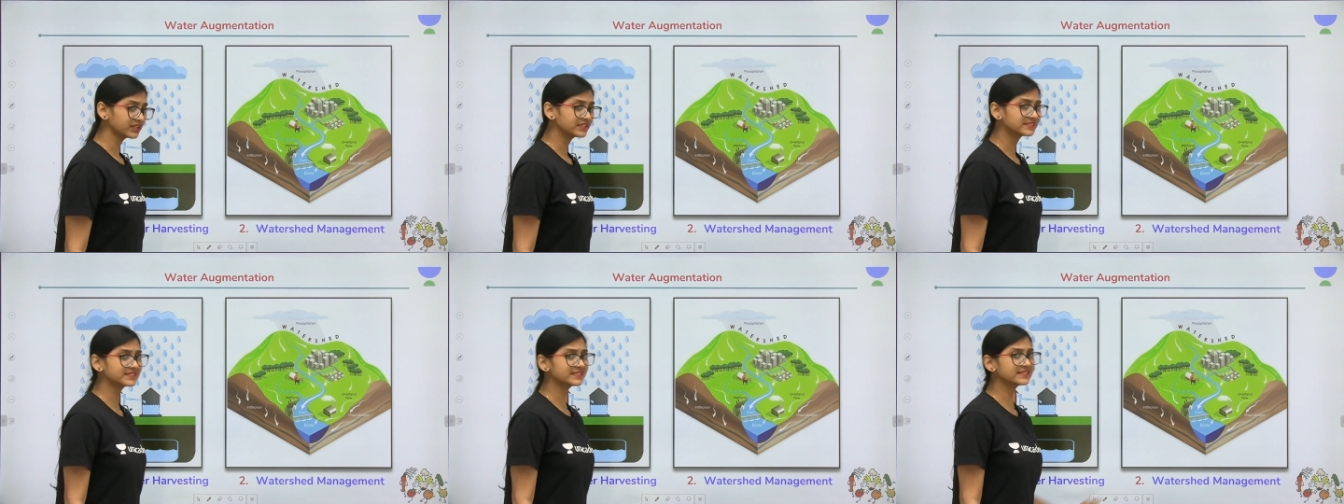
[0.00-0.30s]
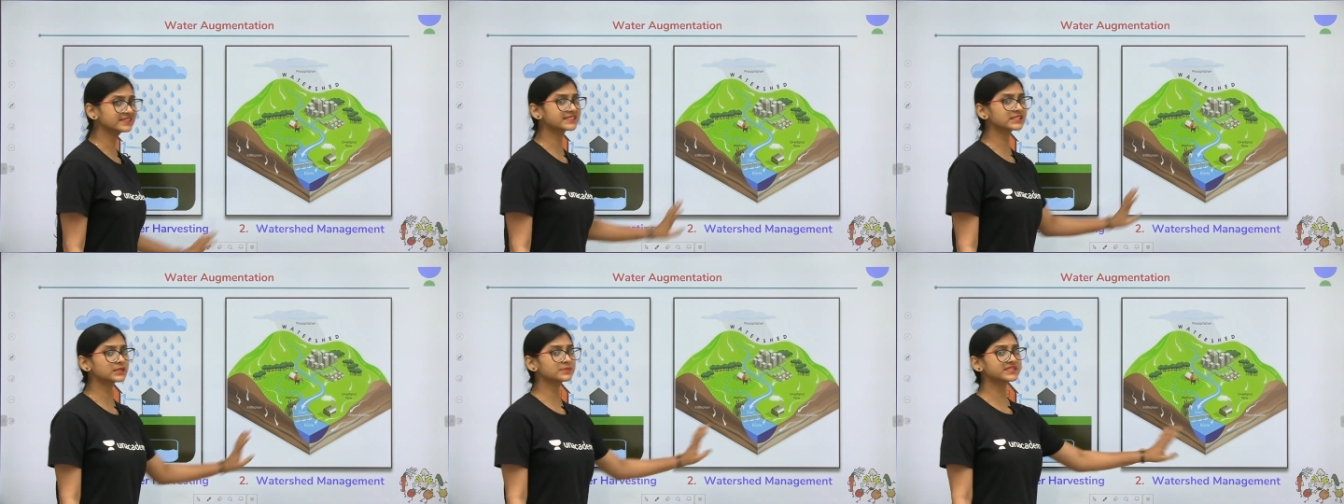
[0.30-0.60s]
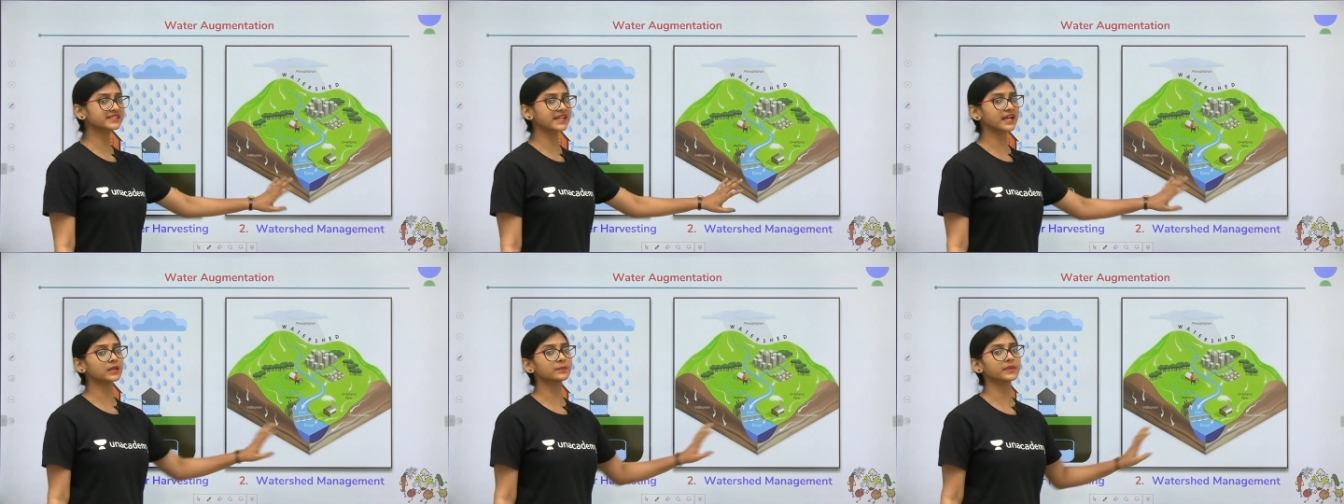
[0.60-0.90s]

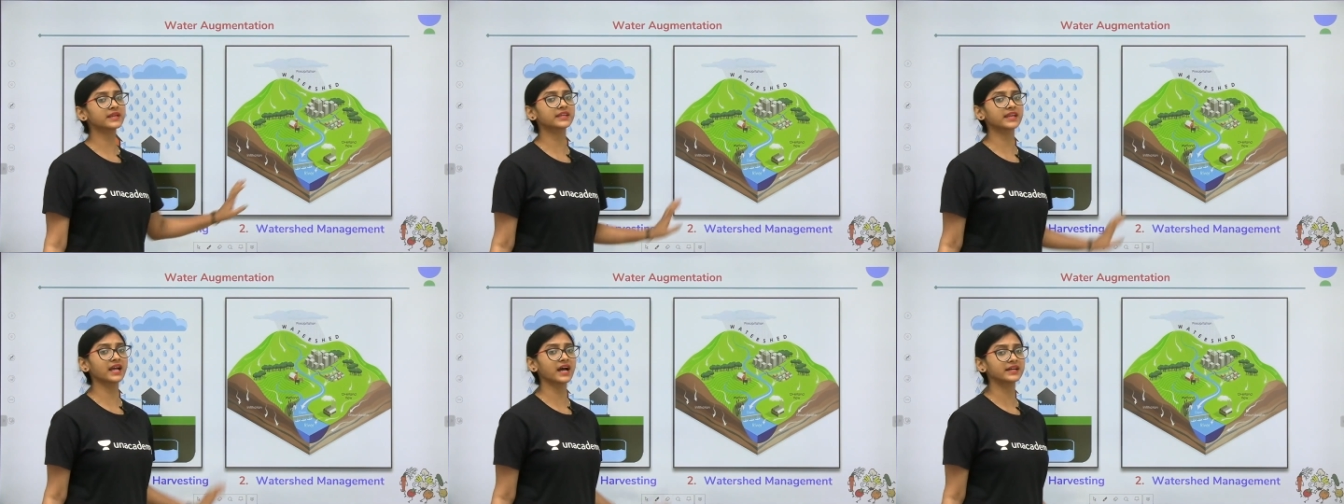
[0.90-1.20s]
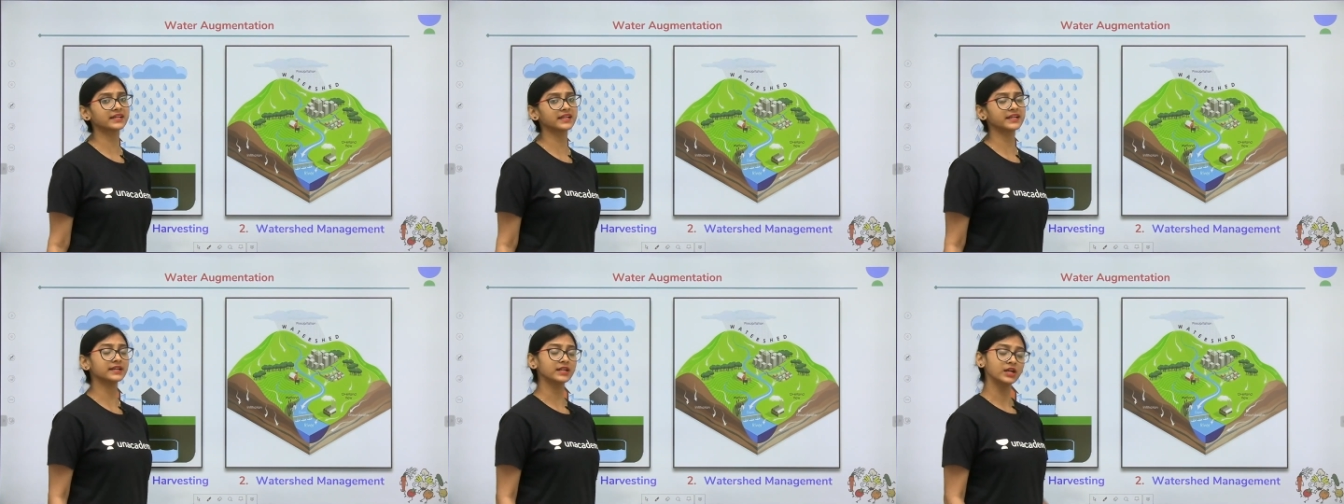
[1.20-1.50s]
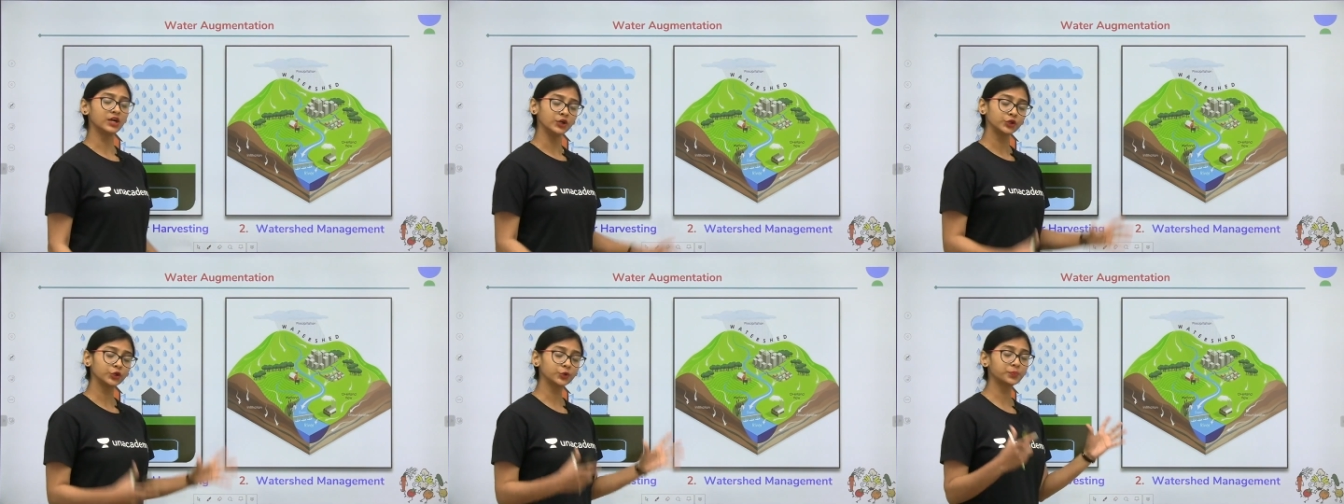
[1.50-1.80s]
systems can be
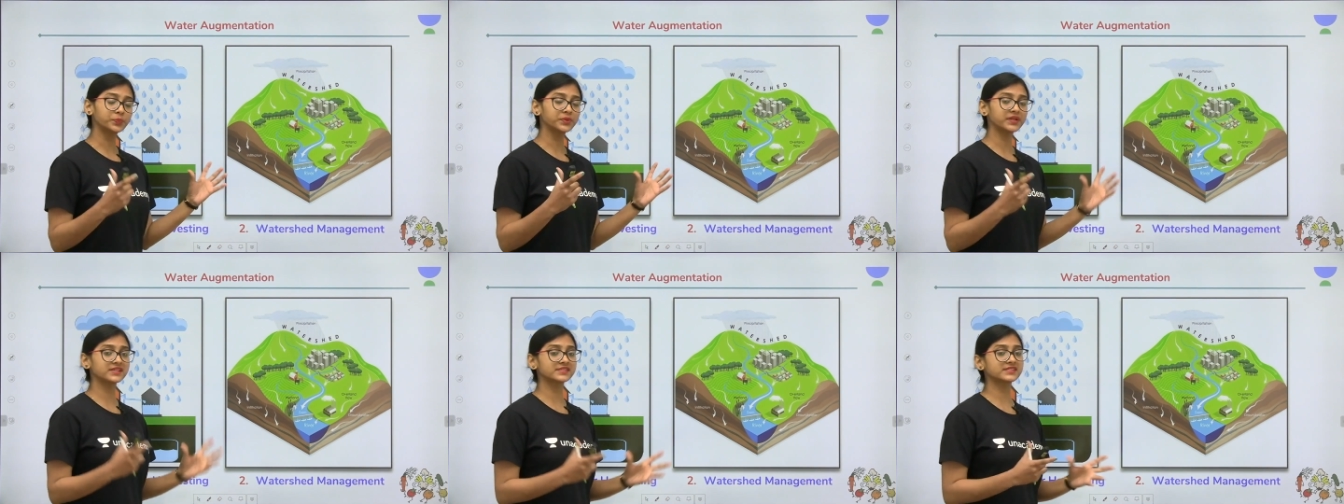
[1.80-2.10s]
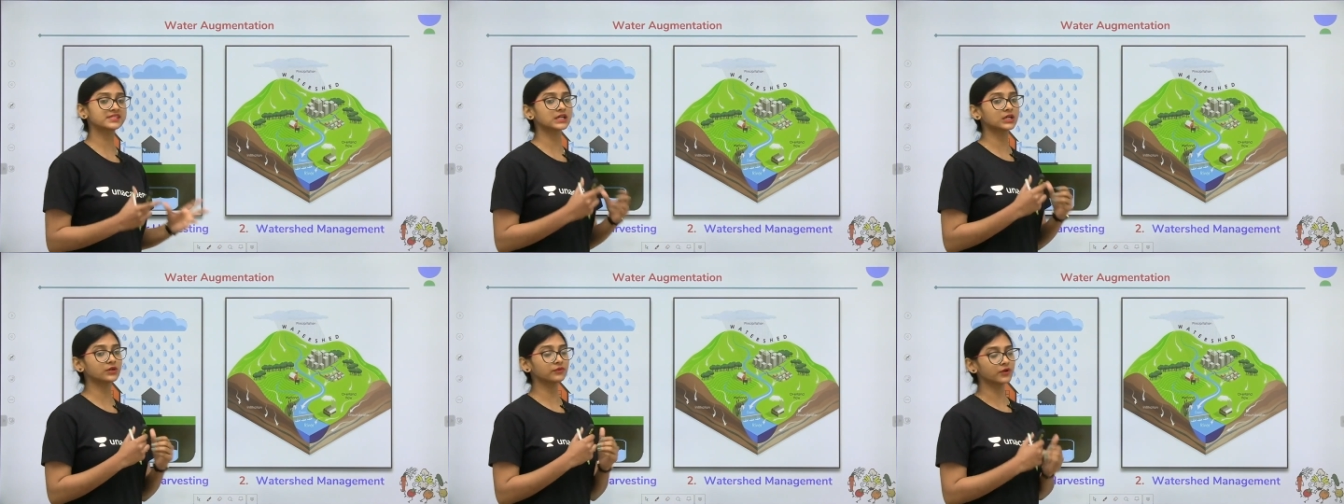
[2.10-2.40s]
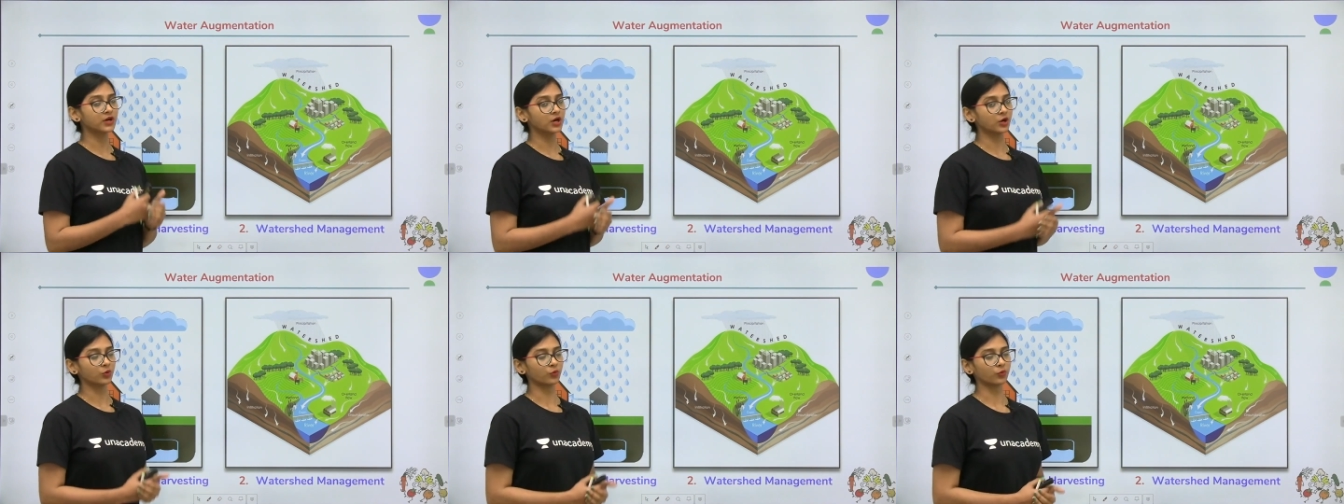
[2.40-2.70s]
carried to preserve
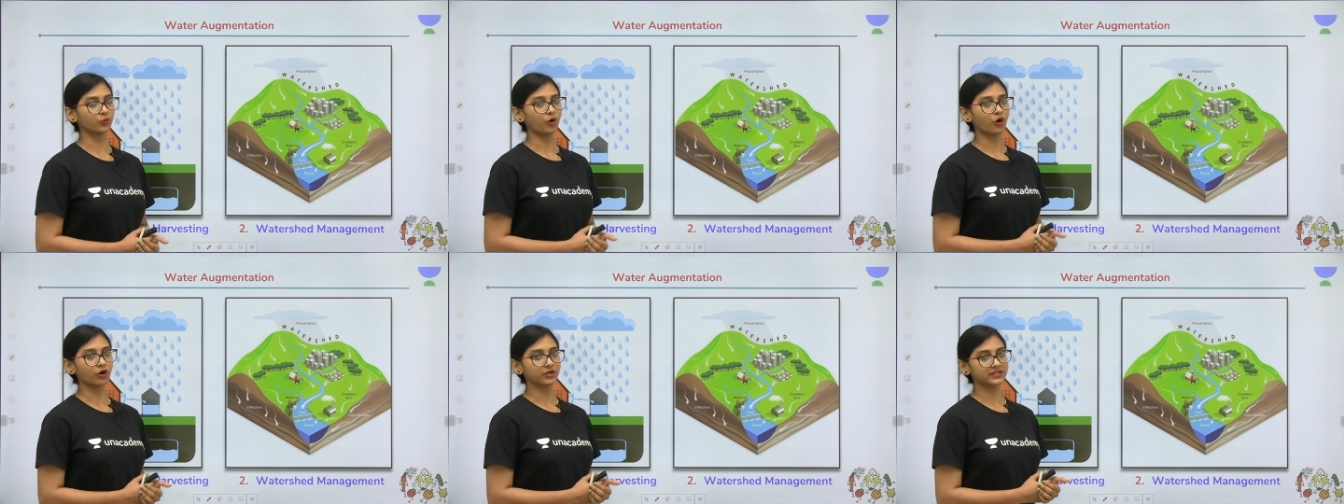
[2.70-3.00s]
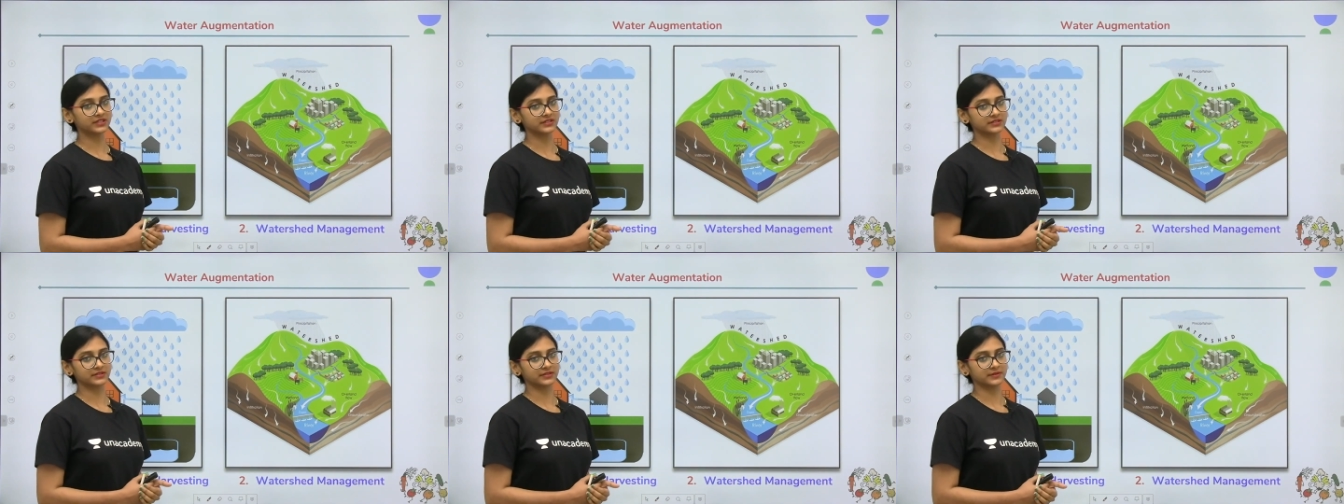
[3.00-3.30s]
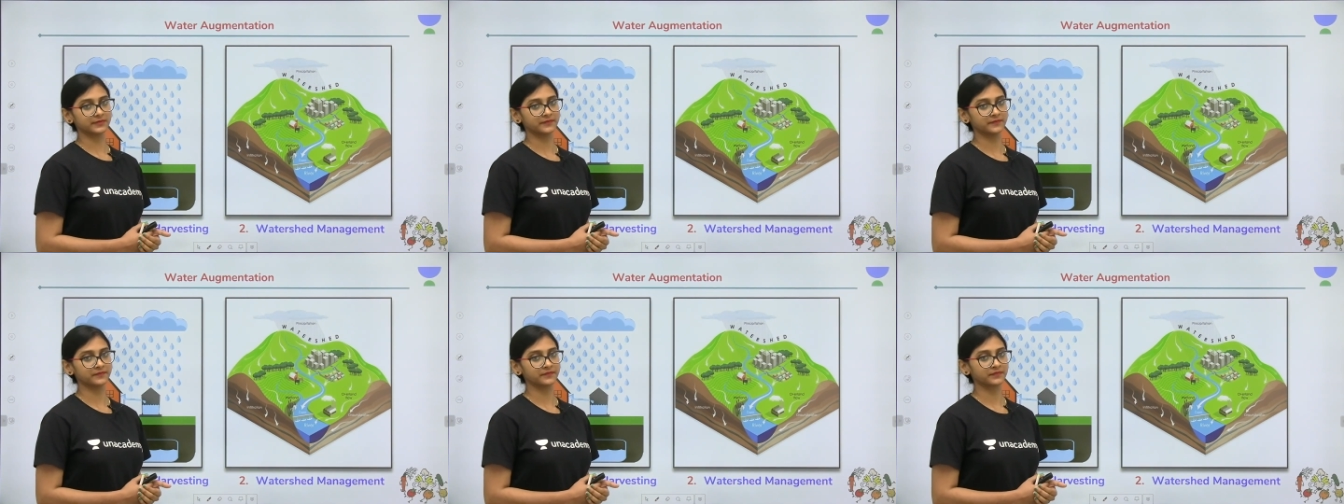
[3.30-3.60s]
water.
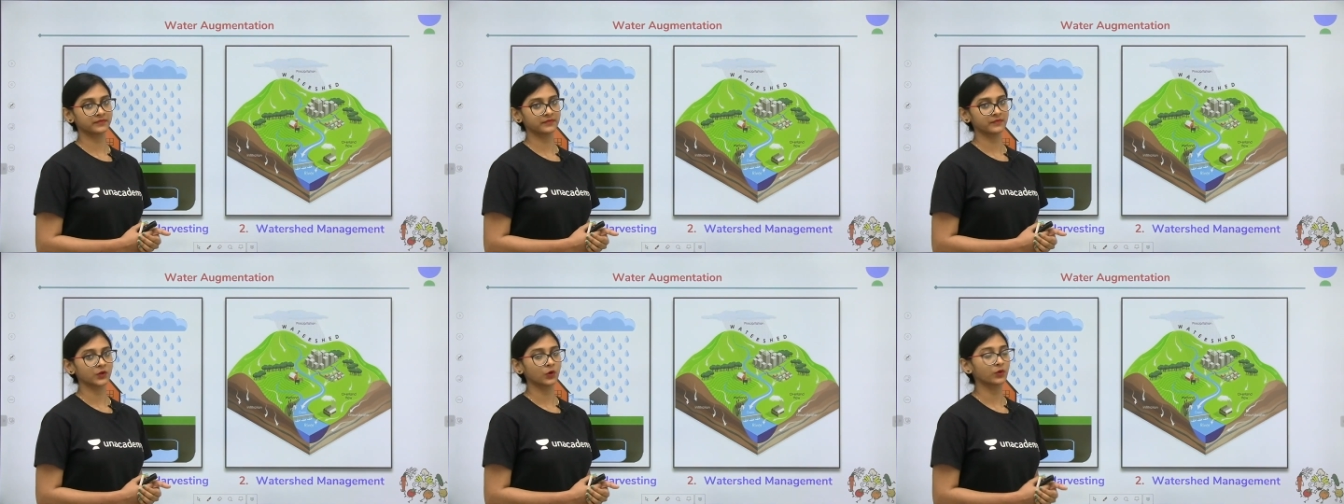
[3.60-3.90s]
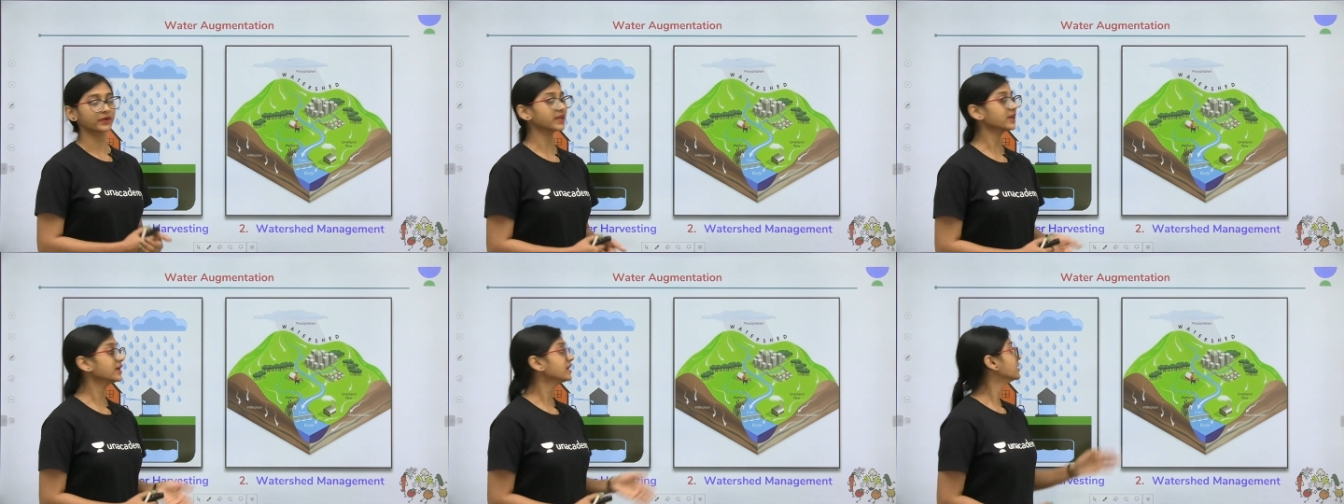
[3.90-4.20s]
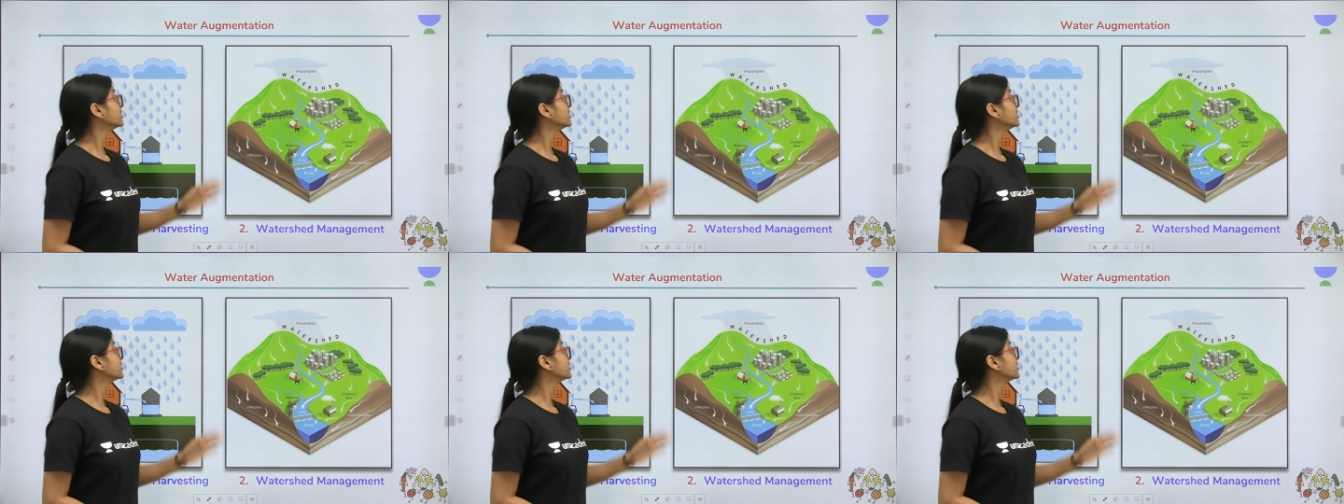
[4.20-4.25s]
Okay,